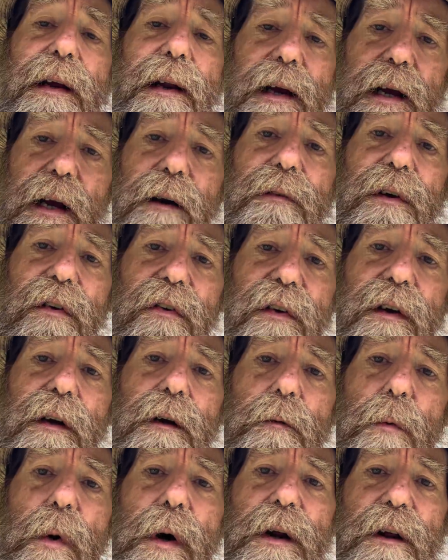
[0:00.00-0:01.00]
every
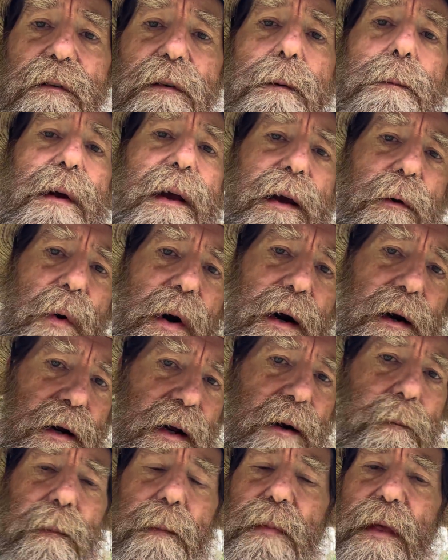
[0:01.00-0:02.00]
single one of them. Where
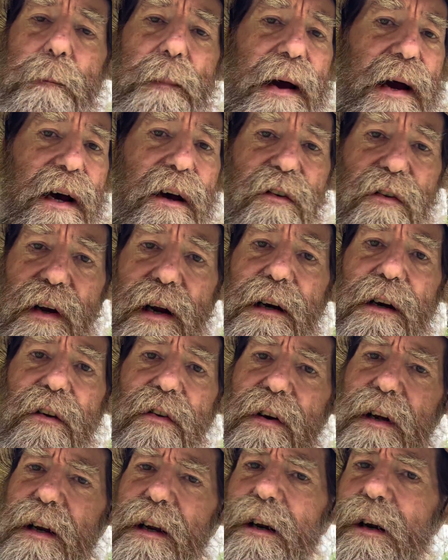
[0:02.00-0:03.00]
in the past I just
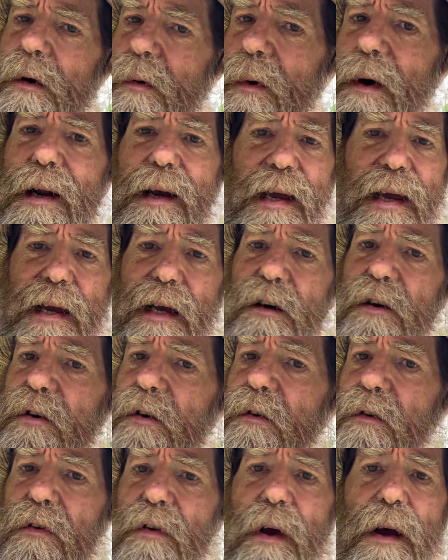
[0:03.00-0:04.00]
said, you know what, I can't
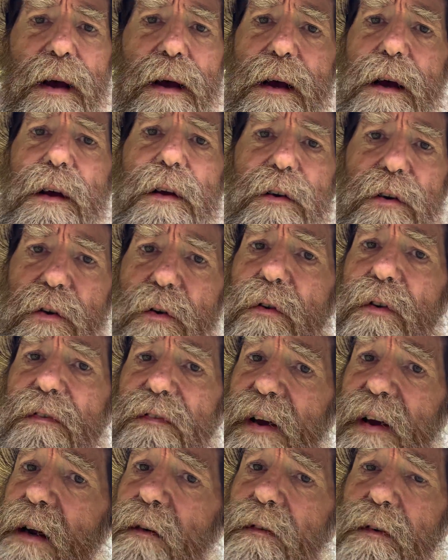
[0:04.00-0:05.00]
choose choose a
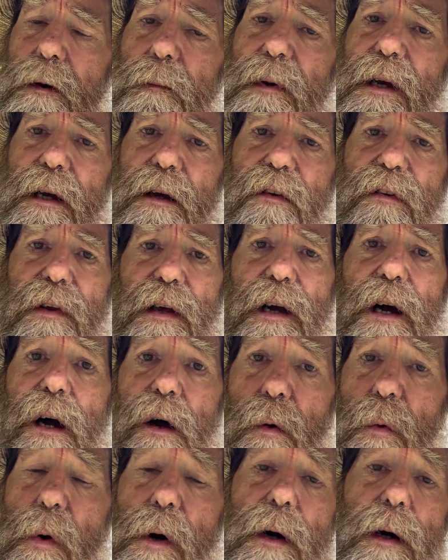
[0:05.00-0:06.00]
favorite because they
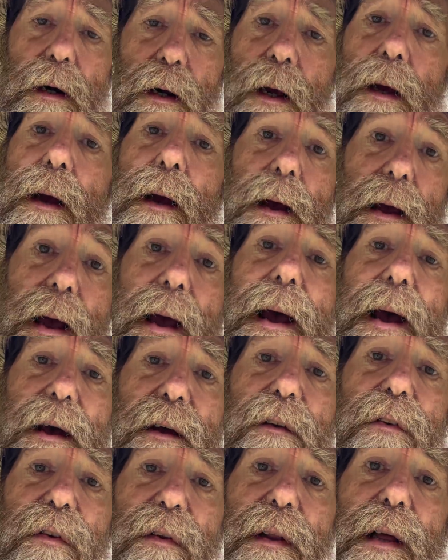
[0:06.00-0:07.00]
all work
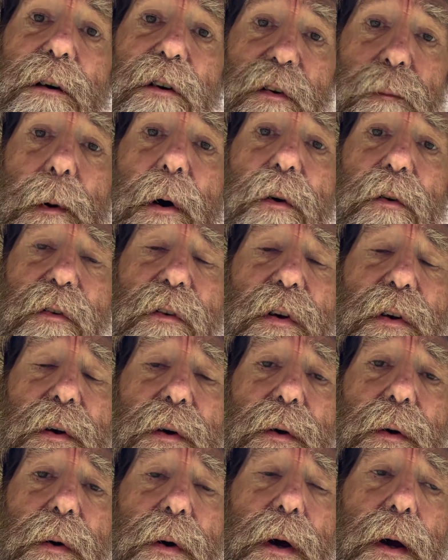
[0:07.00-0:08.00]
as they're supposed
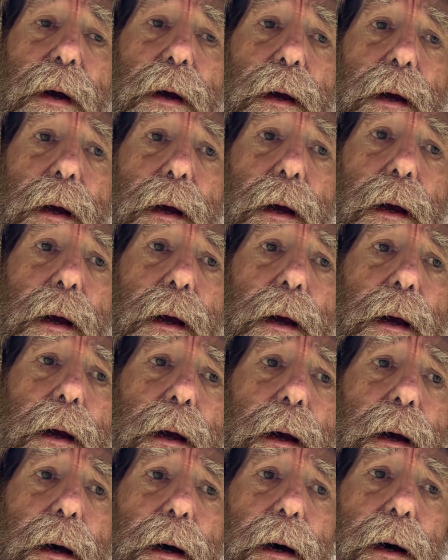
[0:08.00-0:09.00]
to.
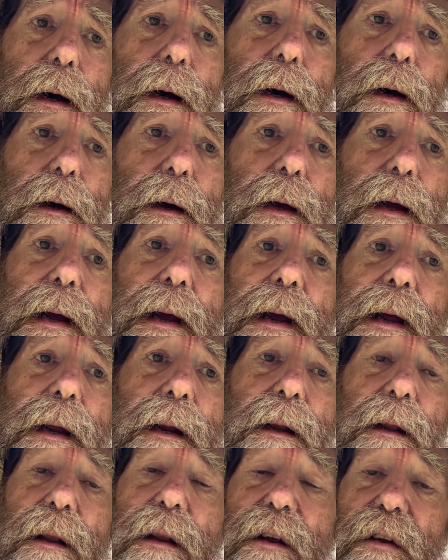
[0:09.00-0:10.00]
Uh,
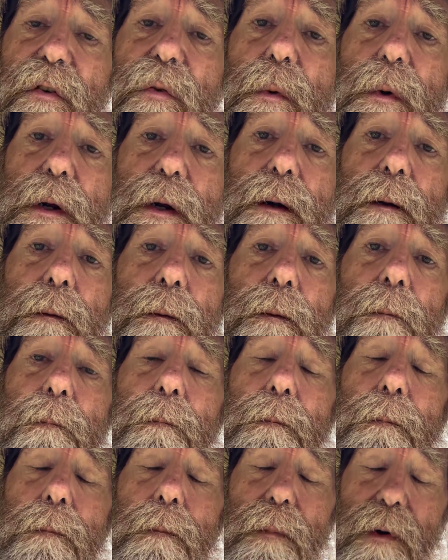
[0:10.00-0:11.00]
and this one
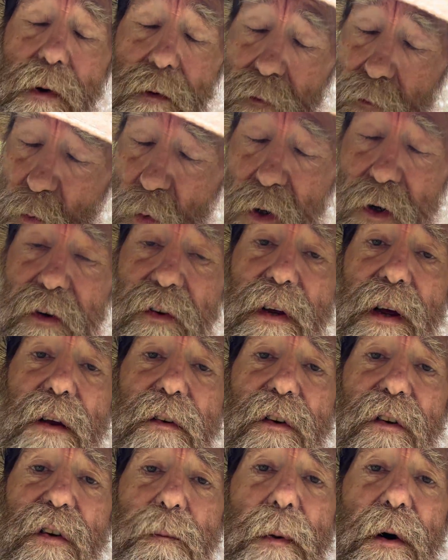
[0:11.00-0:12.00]
works as
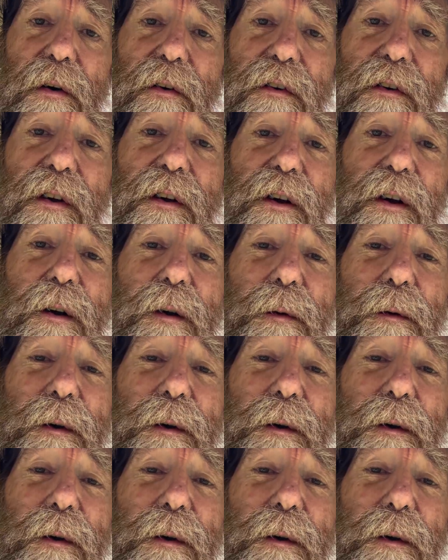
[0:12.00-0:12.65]
it's supposed to,